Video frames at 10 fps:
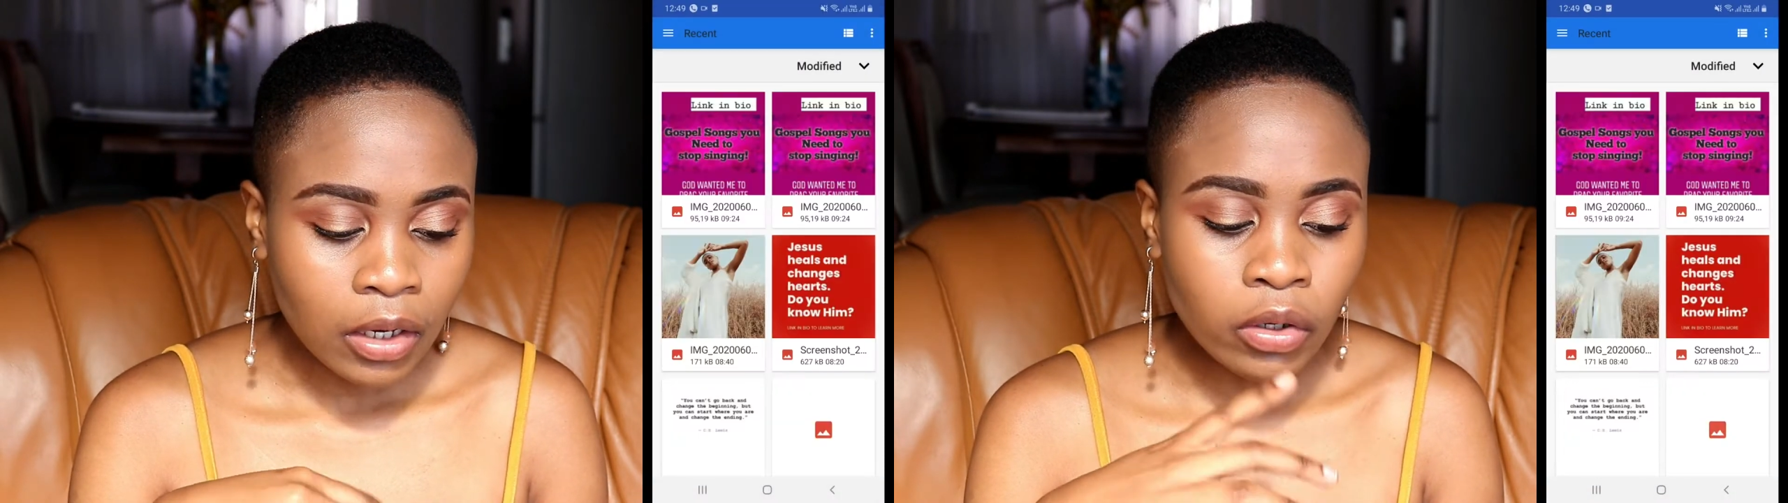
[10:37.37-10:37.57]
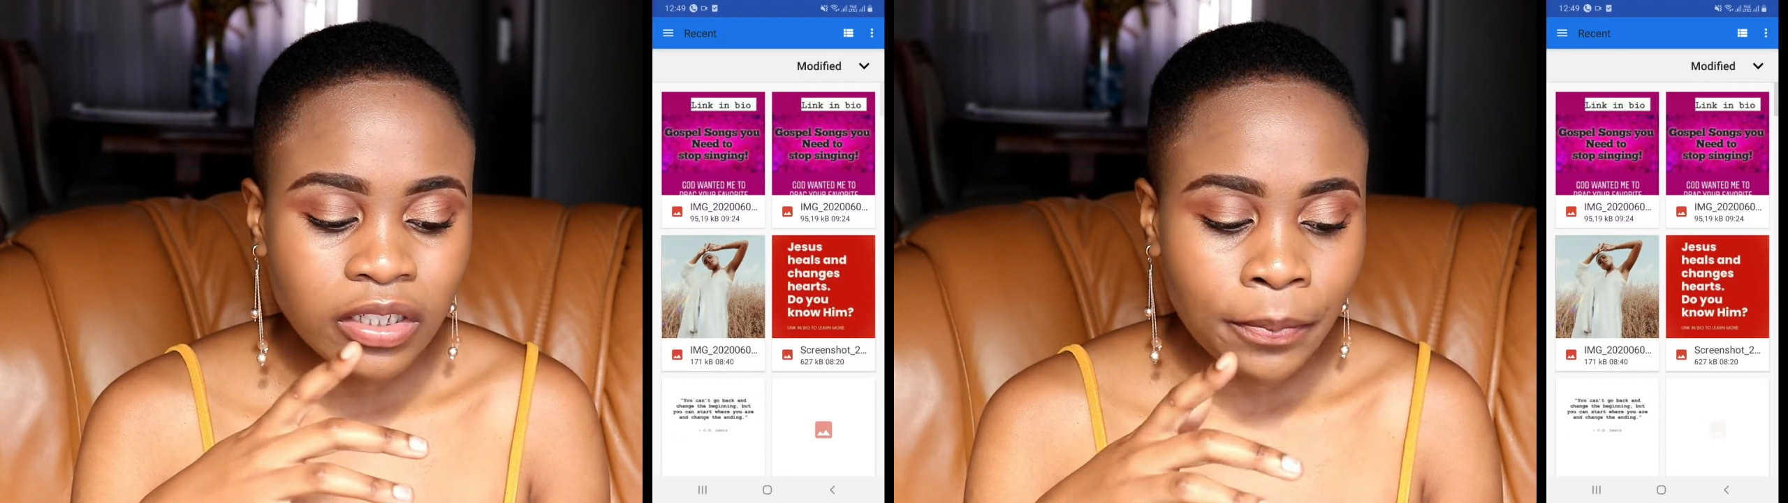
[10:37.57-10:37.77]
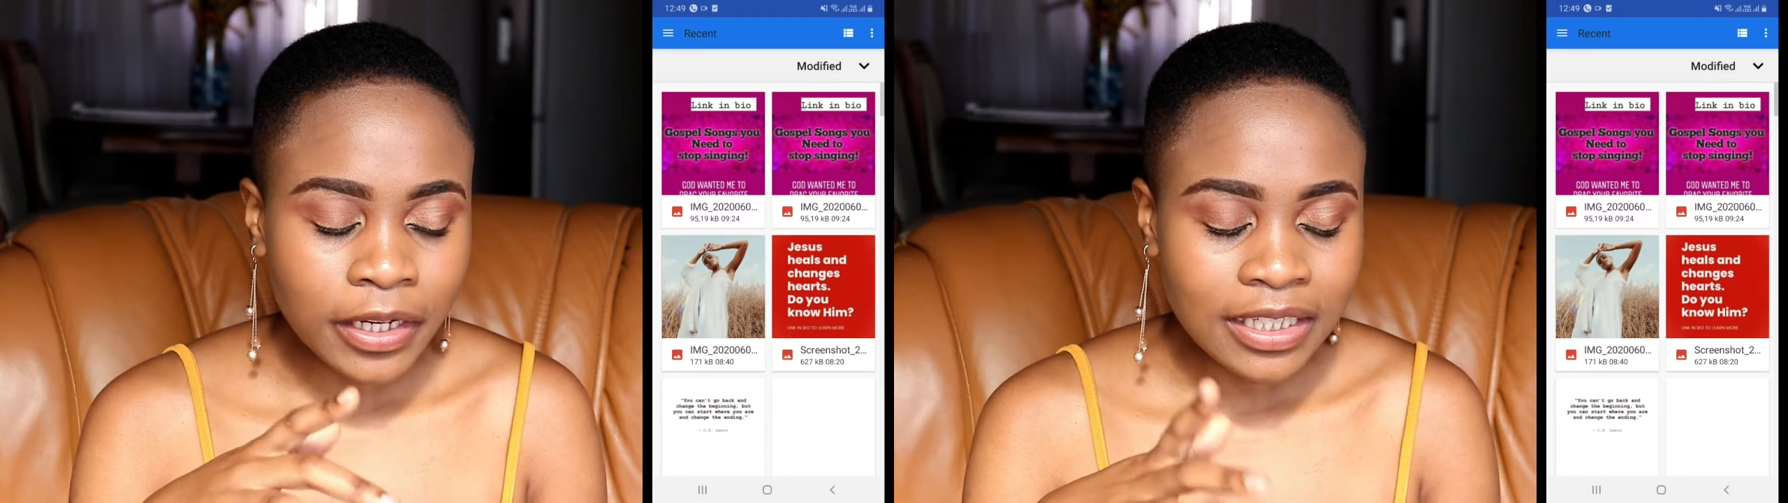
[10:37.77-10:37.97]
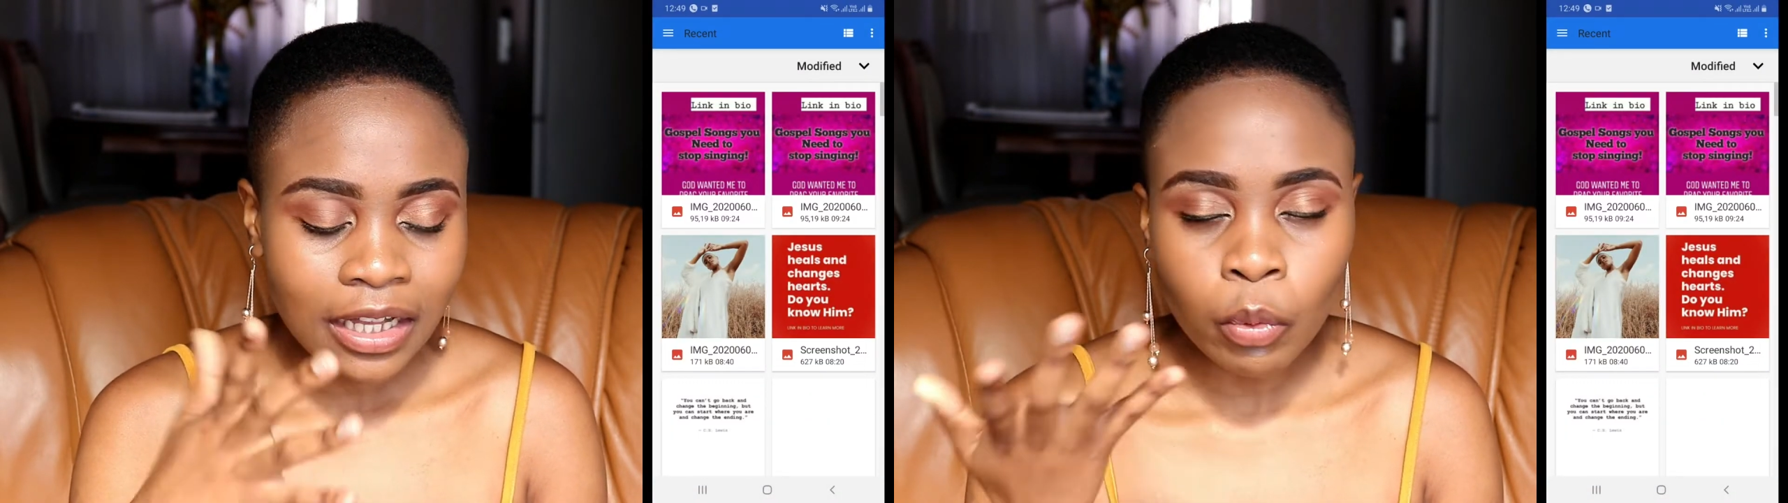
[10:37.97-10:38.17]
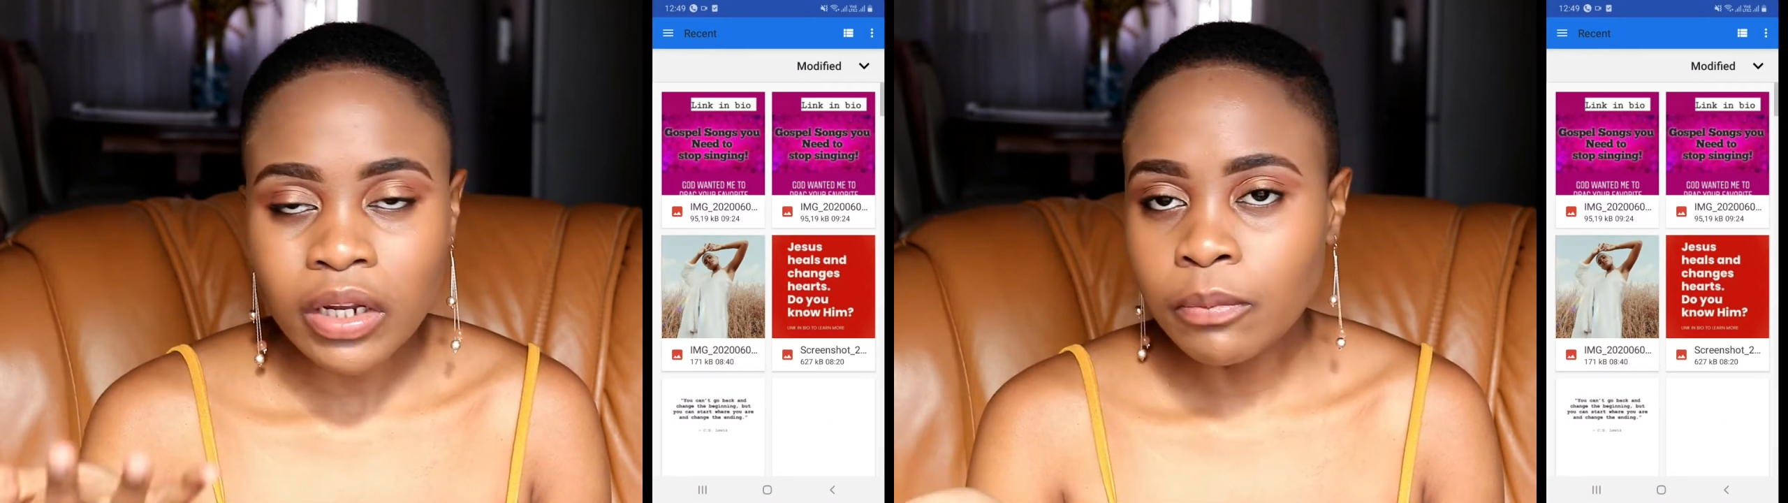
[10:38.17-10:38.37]
It all depends
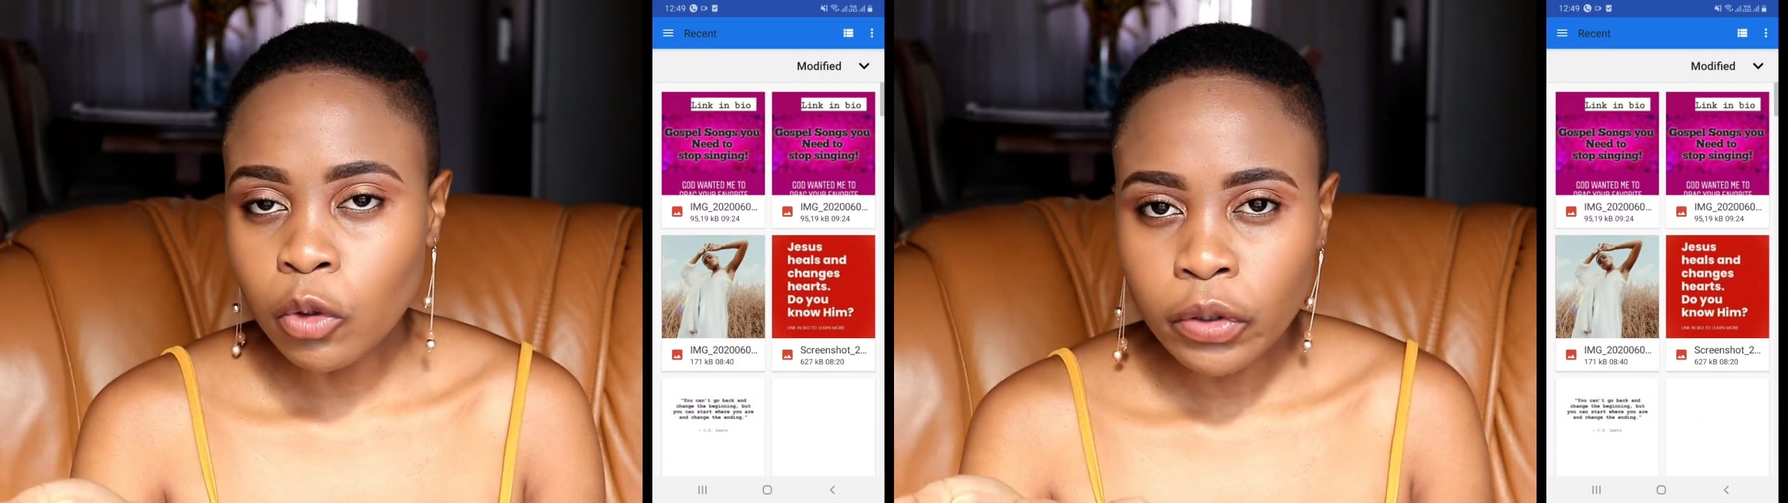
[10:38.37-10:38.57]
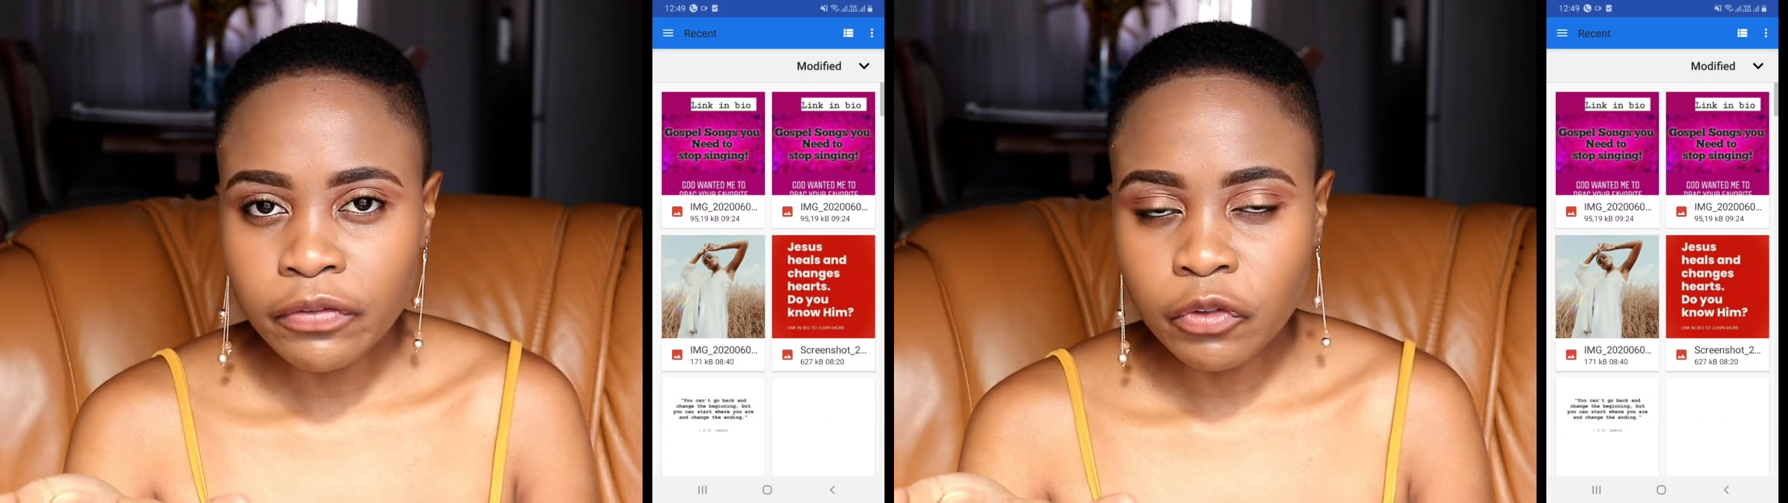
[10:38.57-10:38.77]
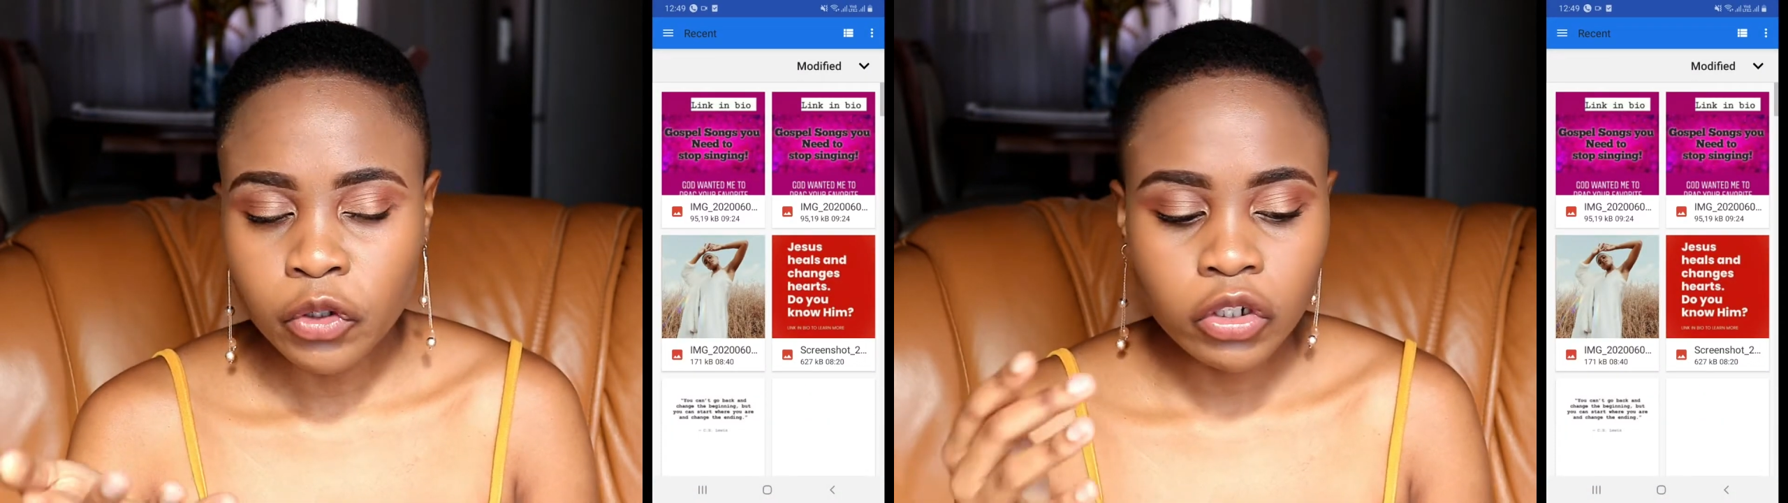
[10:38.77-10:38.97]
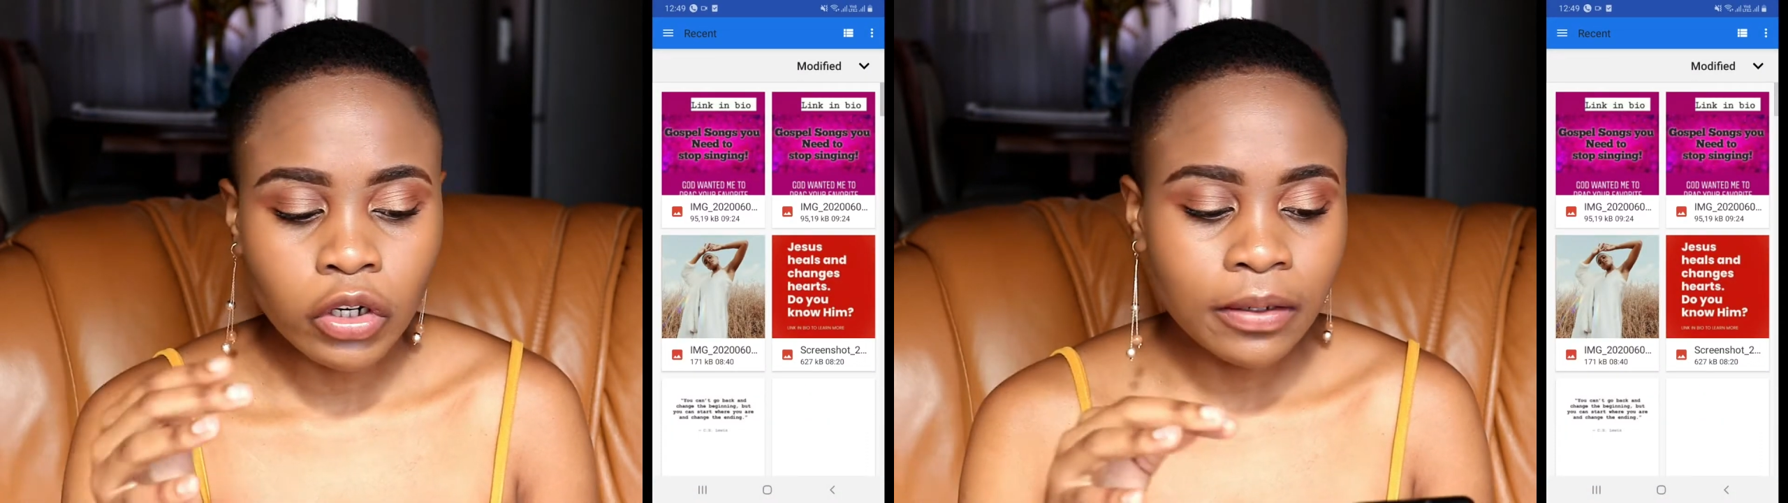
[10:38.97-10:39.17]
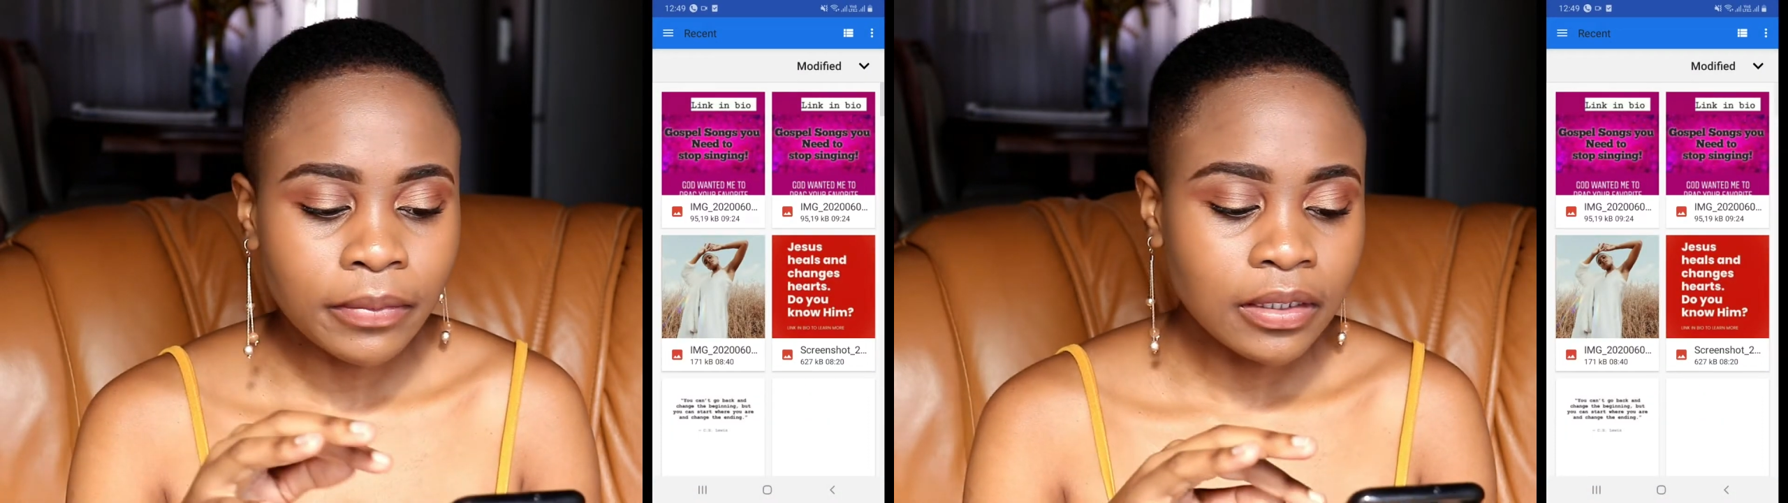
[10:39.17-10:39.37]
like what I'm going for, you
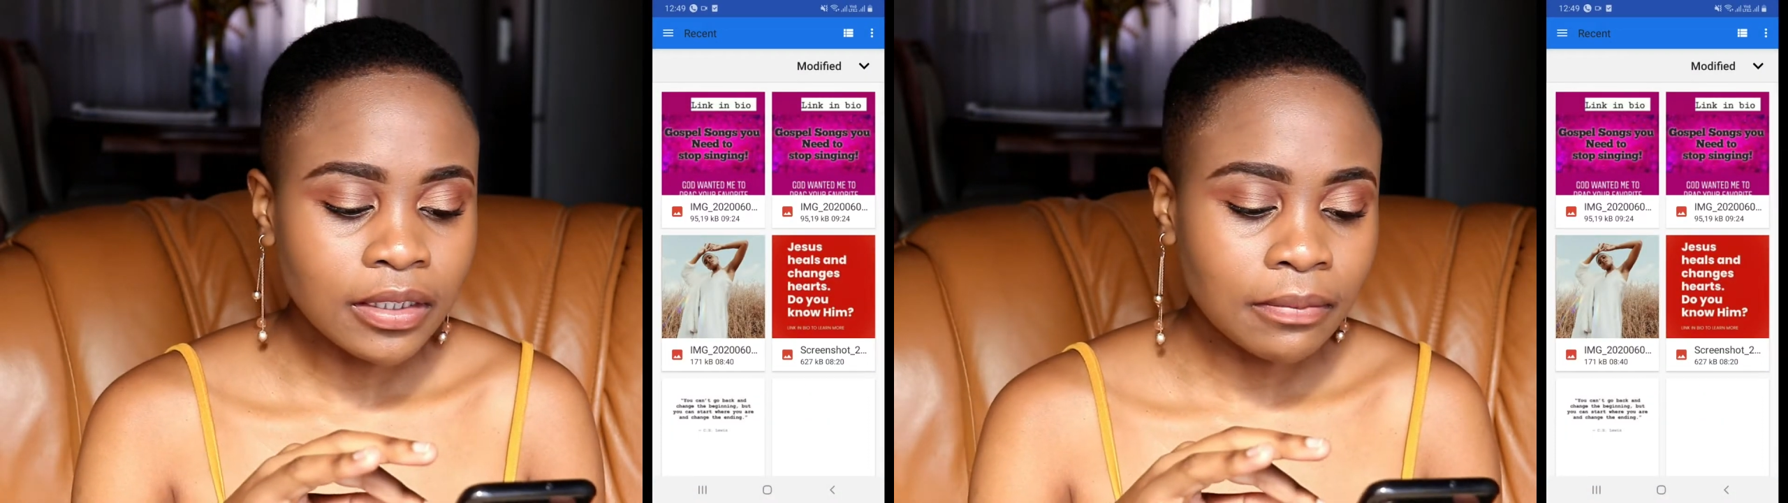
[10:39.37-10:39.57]
know what I mean?